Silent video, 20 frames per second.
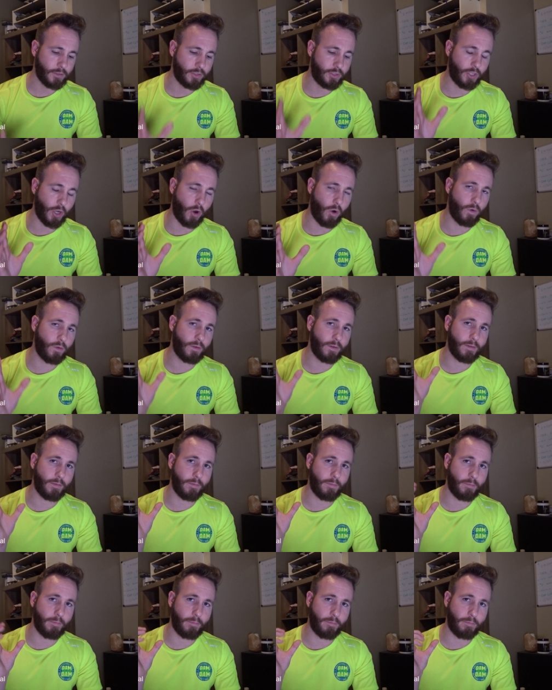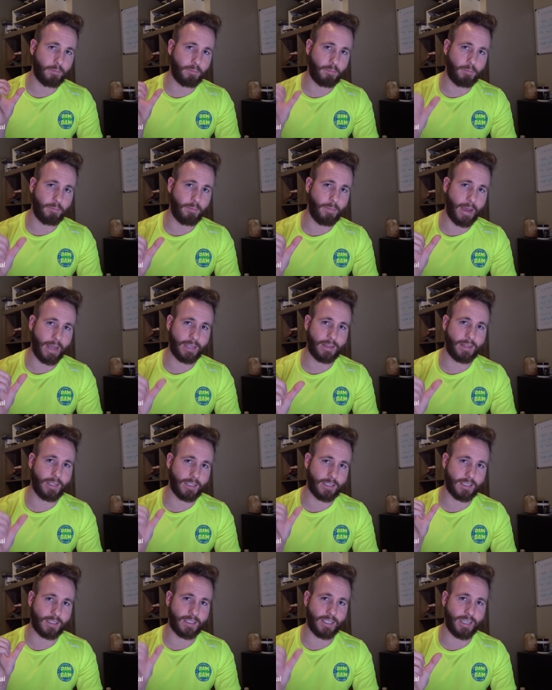don't make
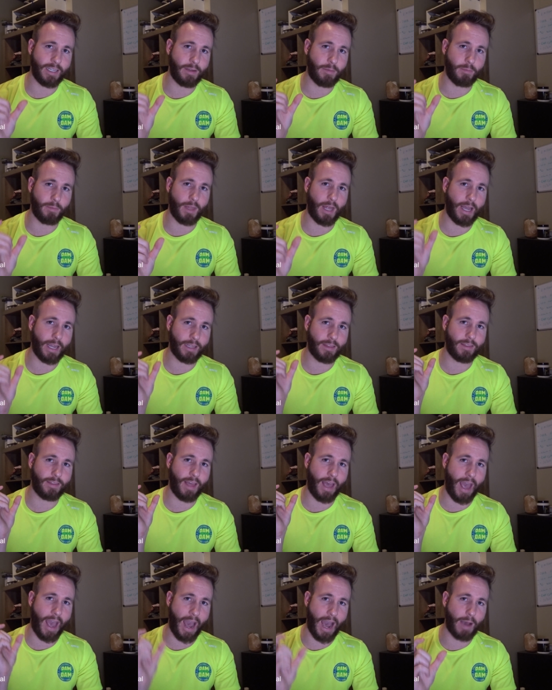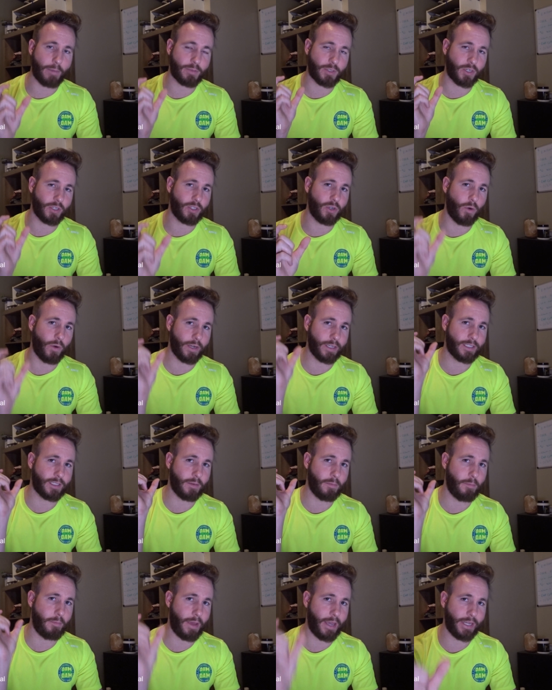this seem like the apps are going to
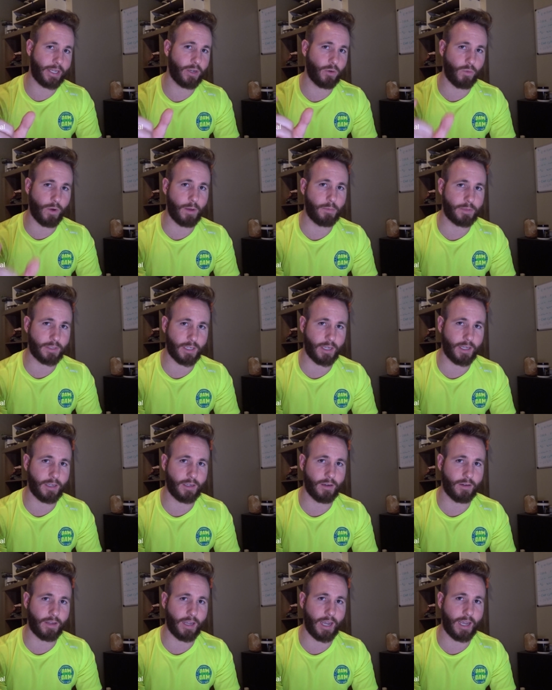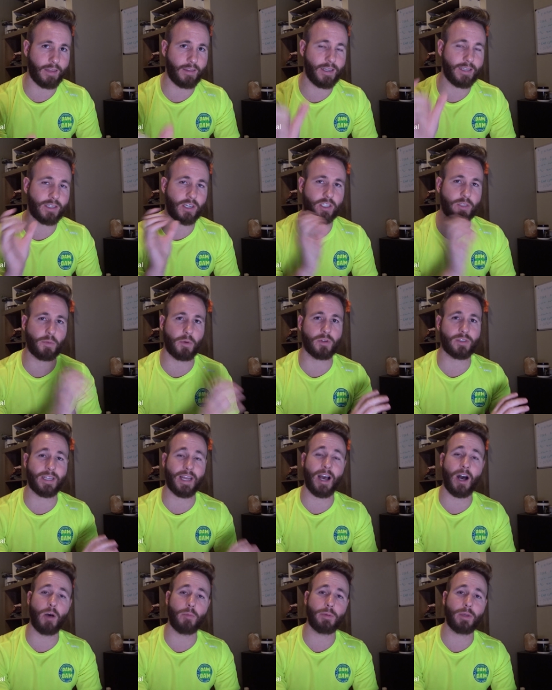make your website, okay? These are supposed to
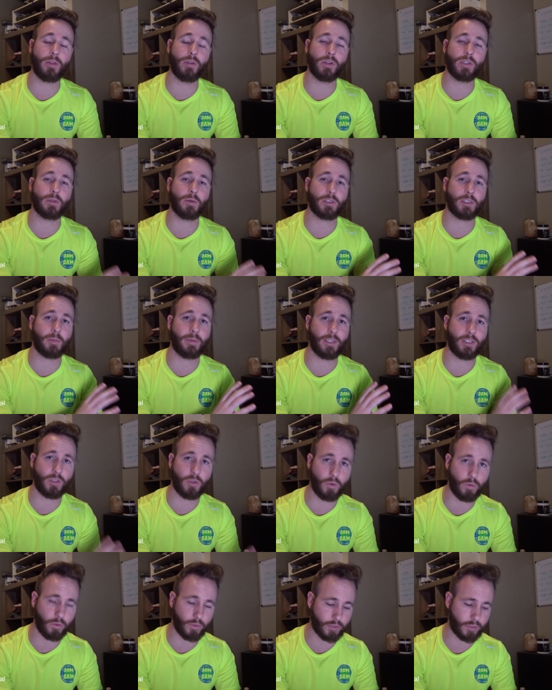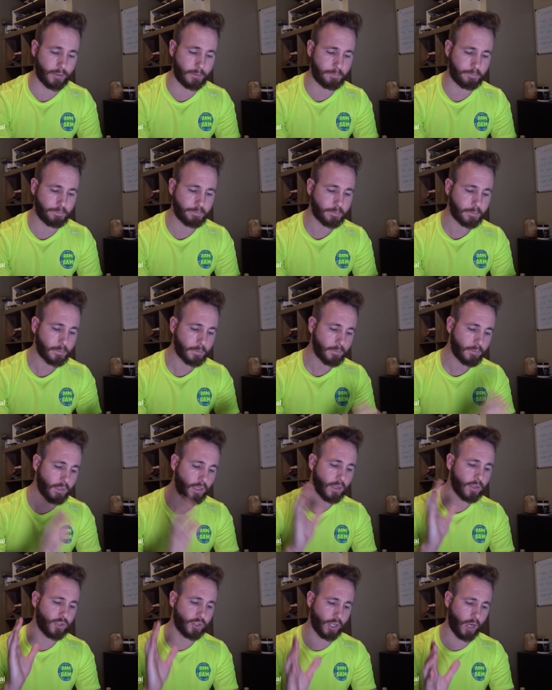help you. They're supposed to be tools.
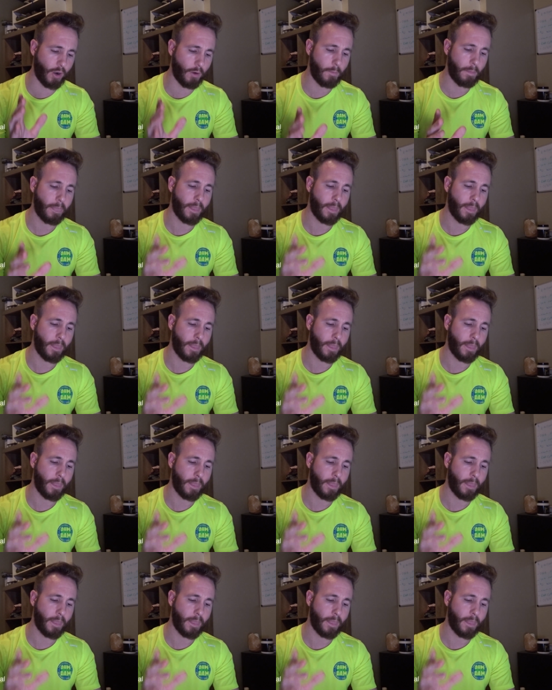So